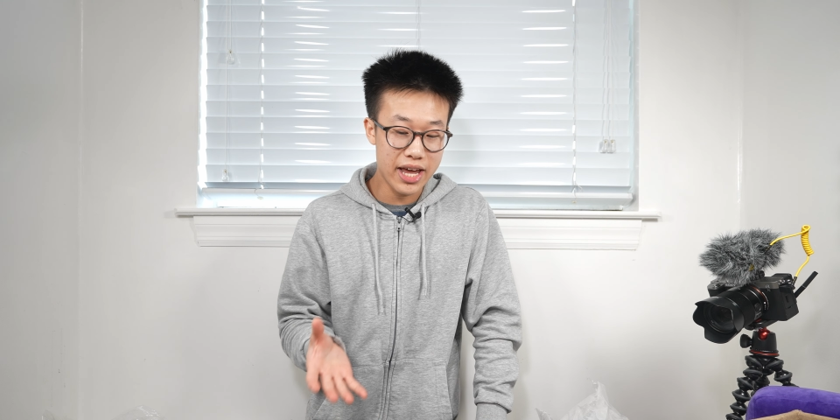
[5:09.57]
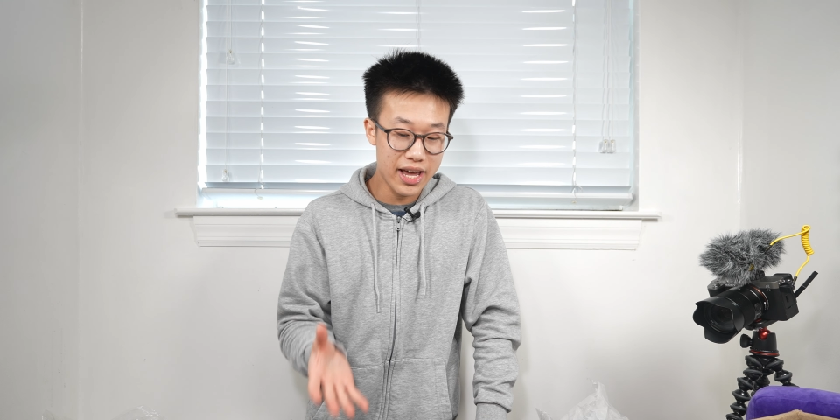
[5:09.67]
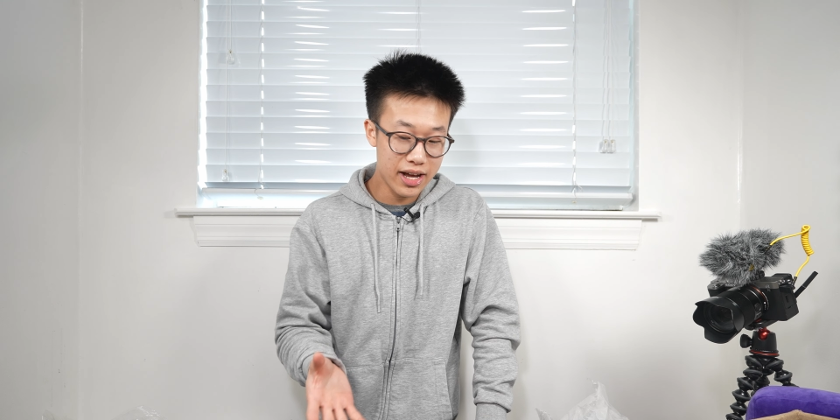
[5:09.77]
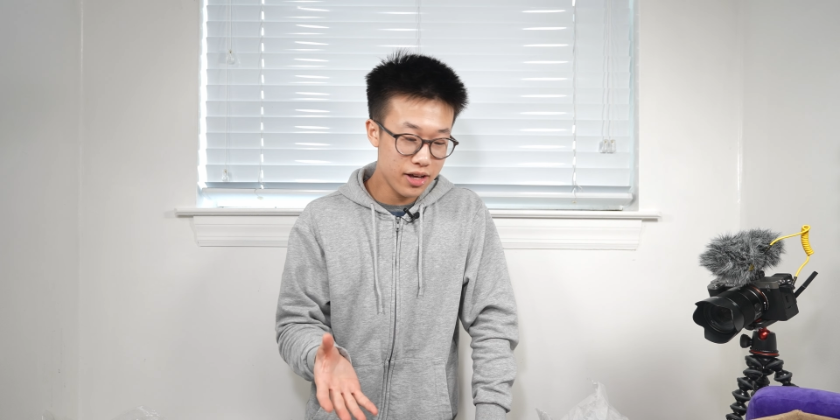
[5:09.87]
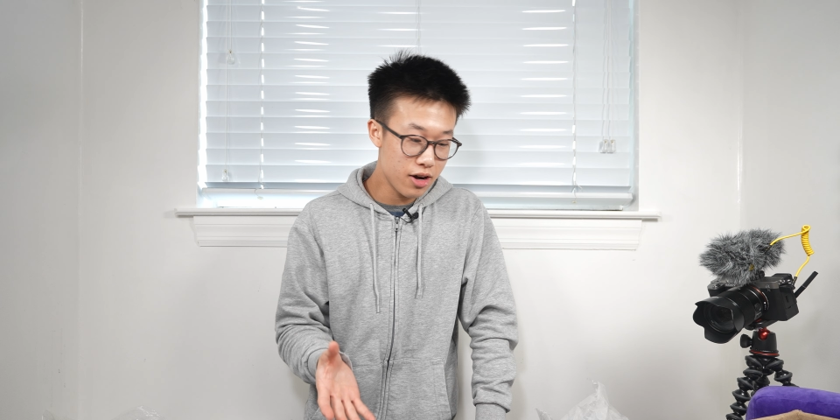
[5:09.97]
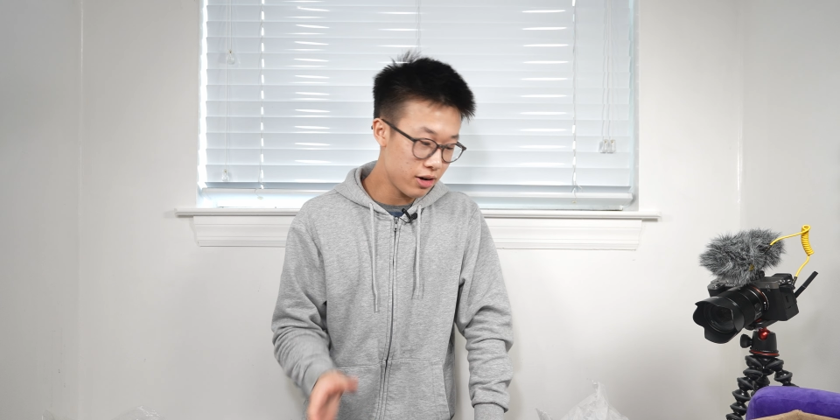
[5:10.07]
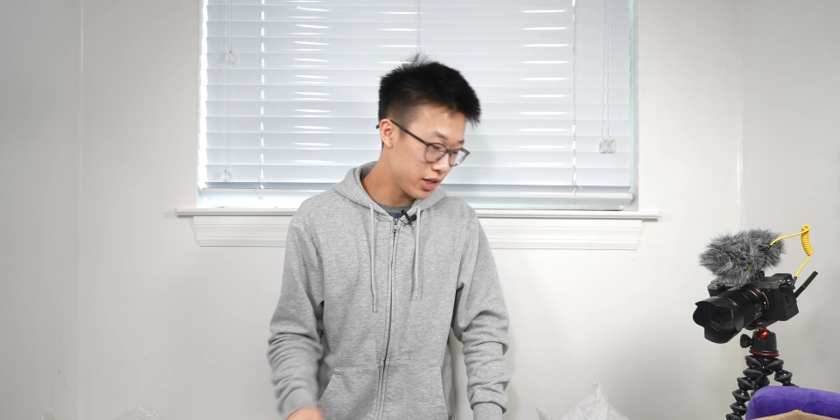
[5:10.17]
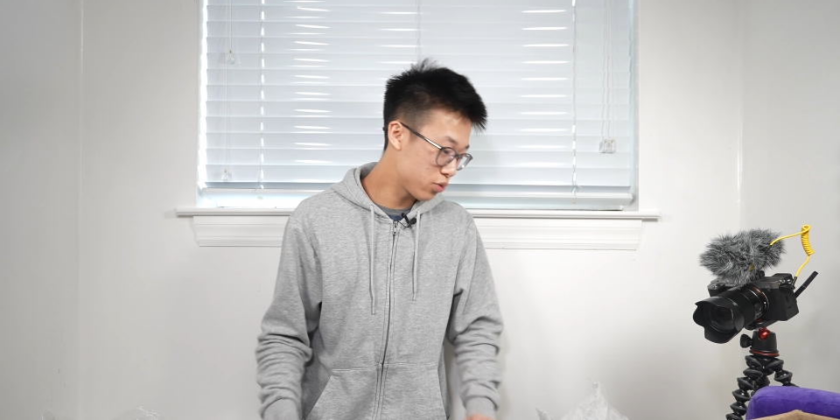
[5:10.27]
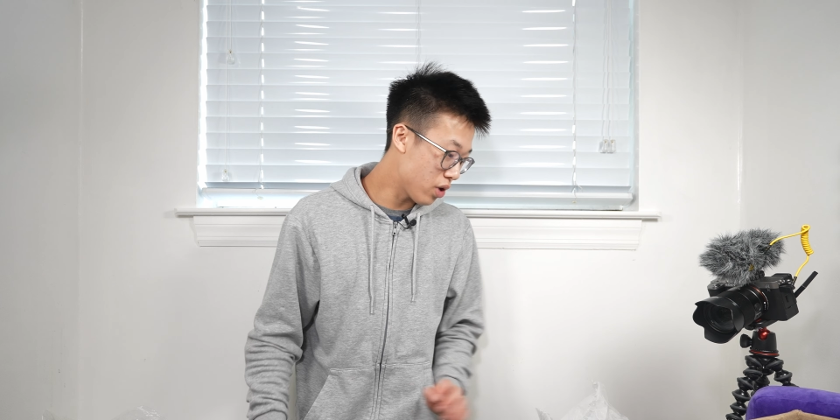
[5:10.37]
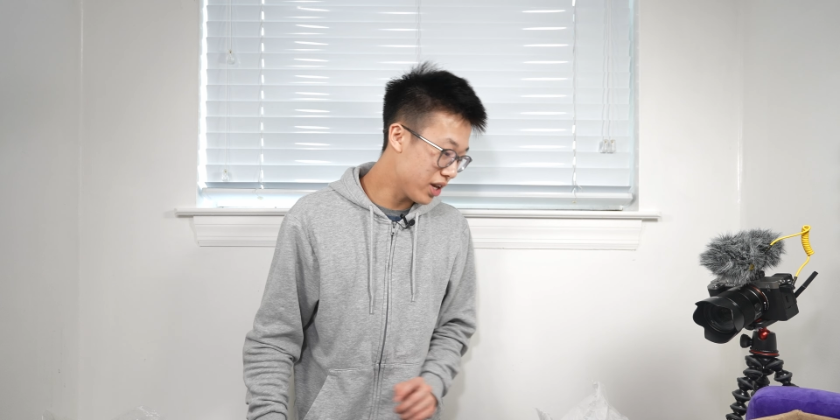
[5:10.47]
AIO
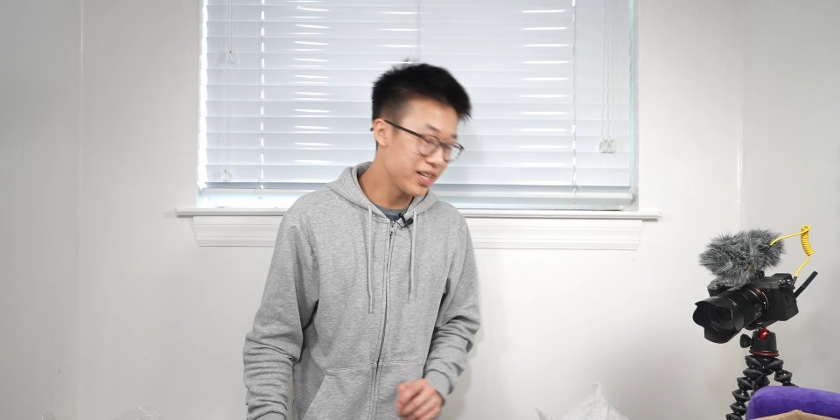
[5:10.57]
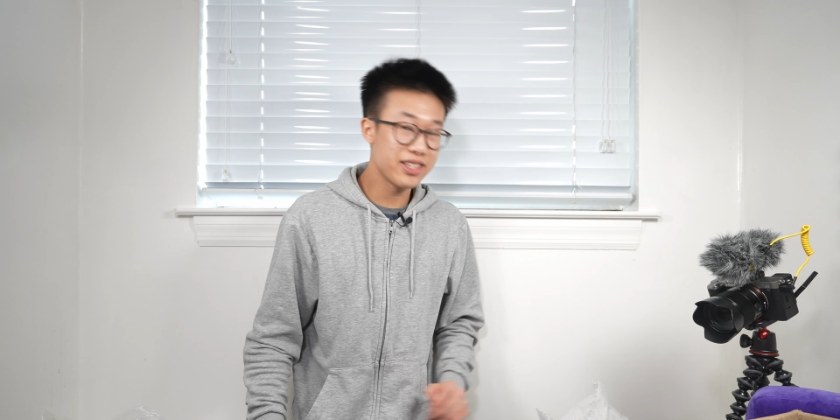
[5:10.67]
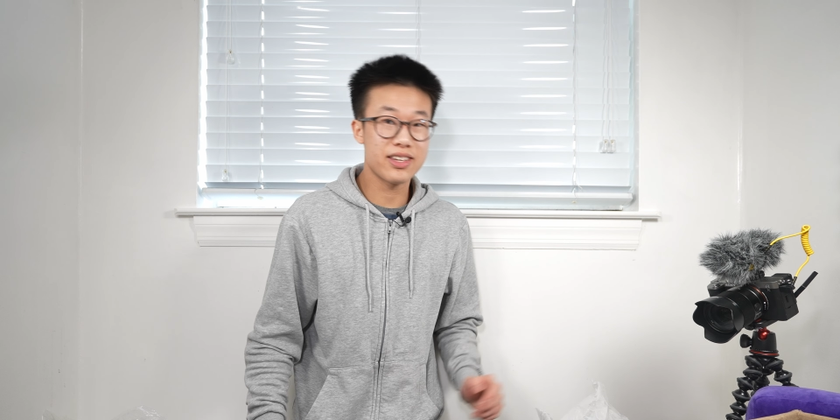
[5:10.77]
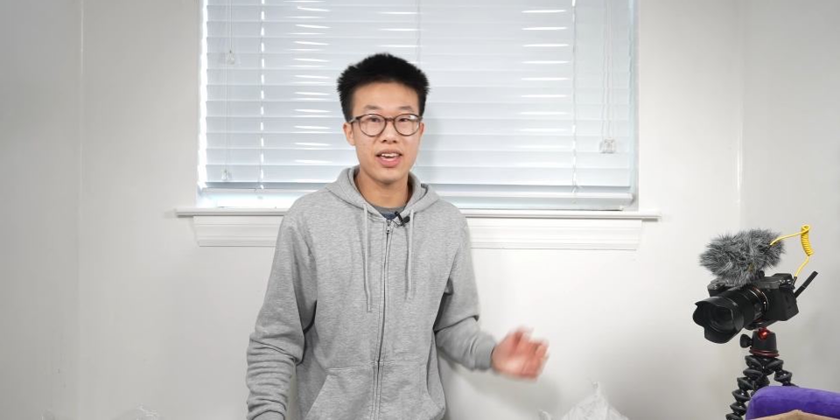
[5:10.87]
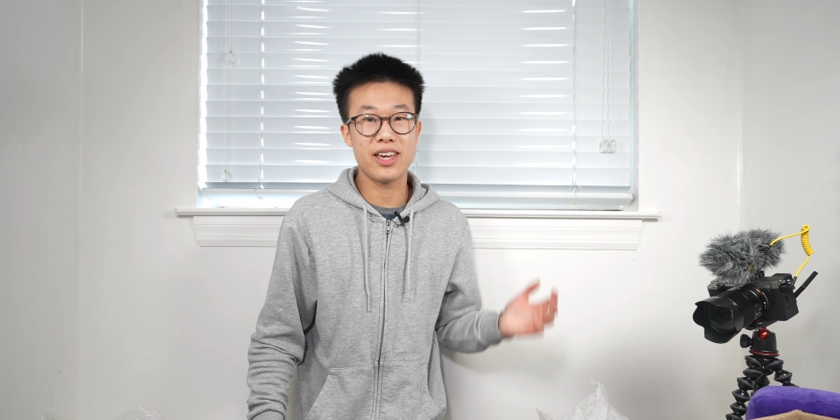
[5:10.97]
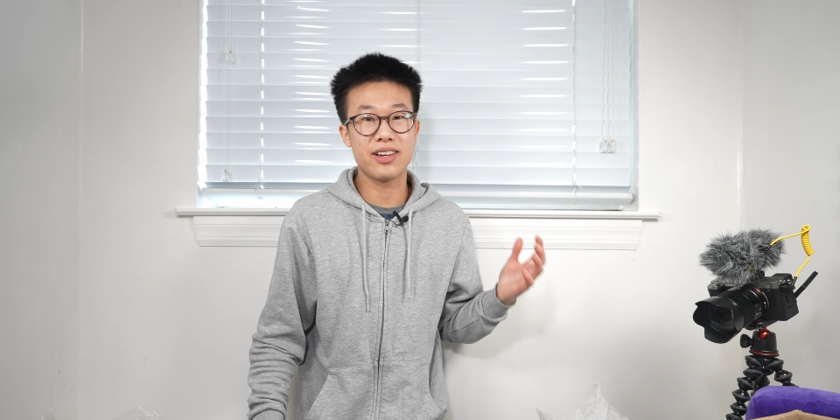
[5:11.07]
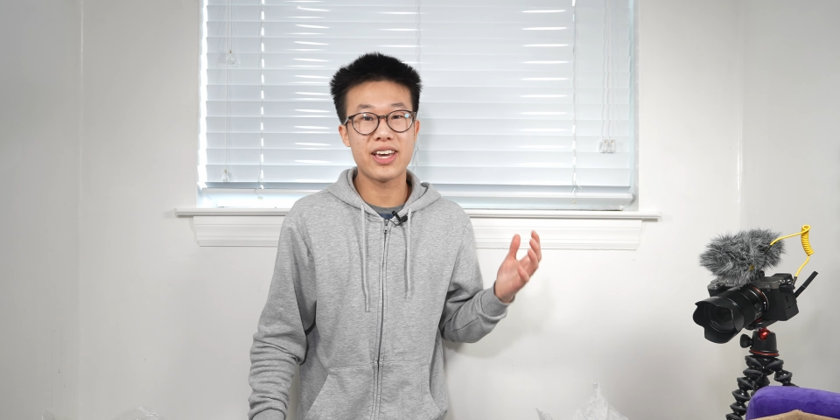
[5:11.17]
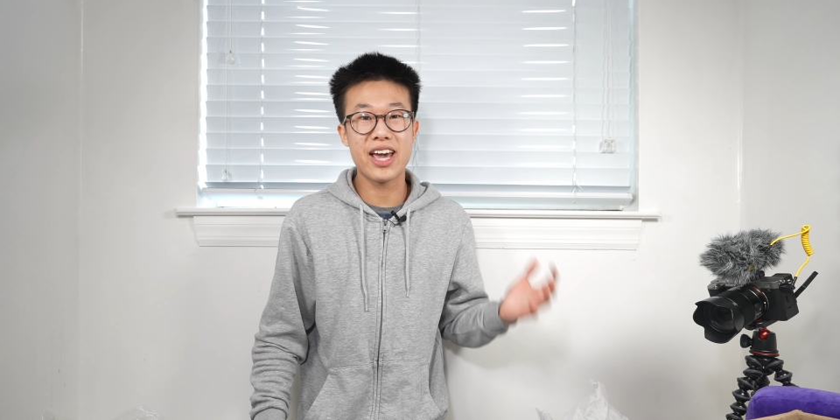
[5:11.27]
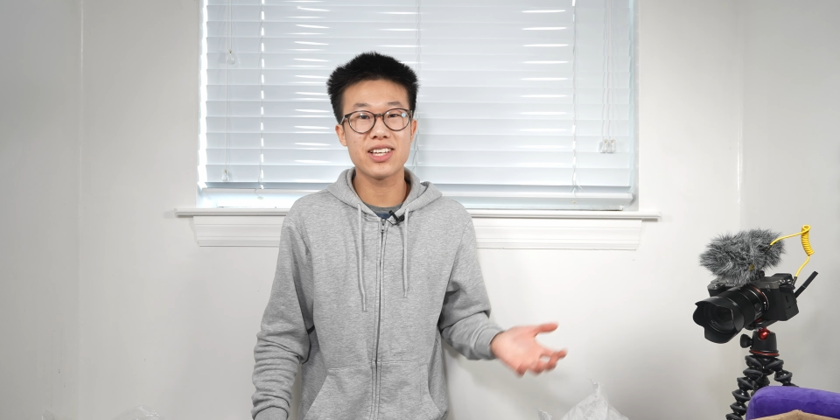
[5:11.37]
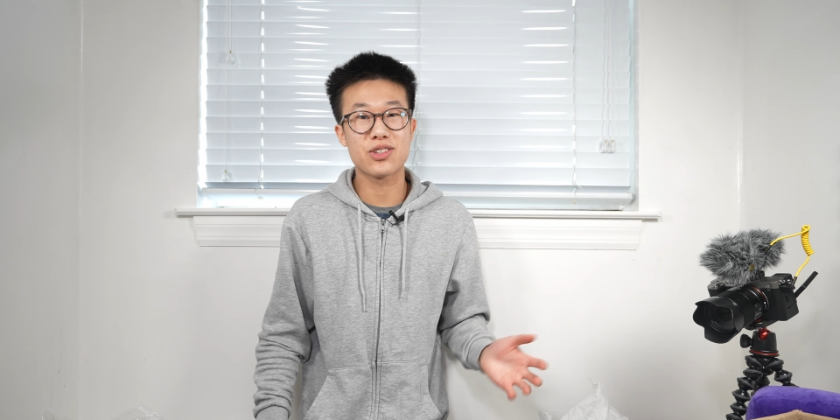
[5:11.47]
as well as a
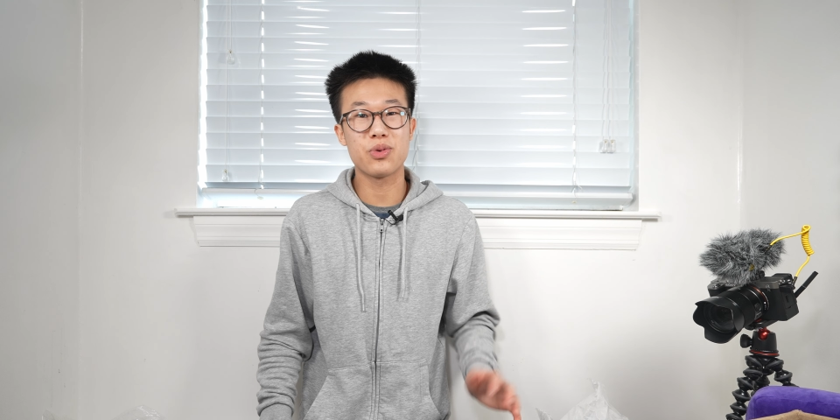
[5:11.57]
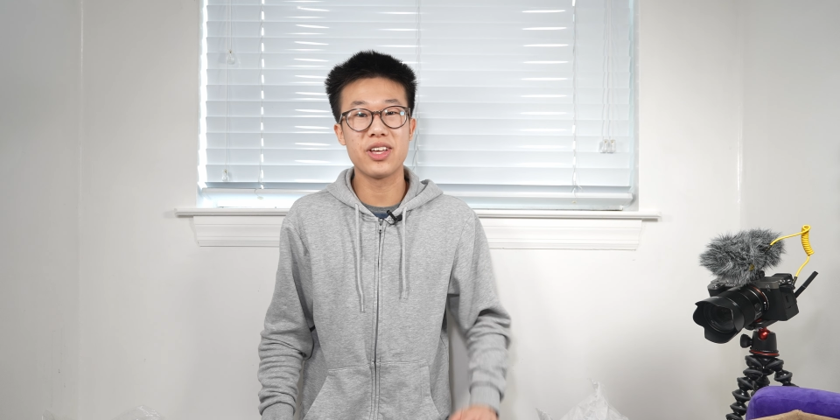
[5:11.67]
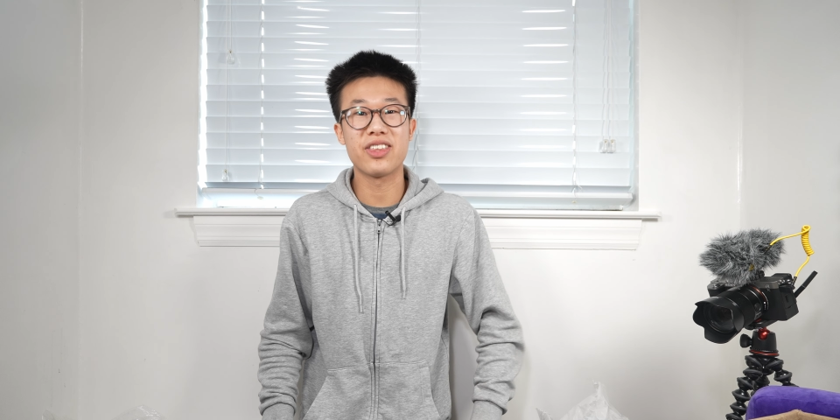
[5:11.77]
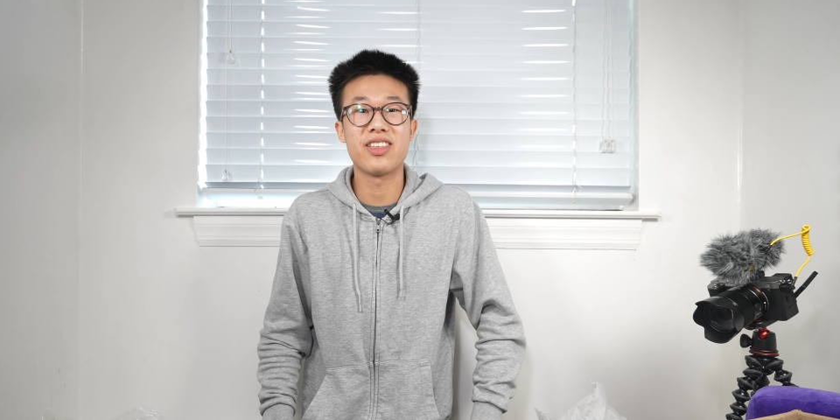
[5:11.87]
case with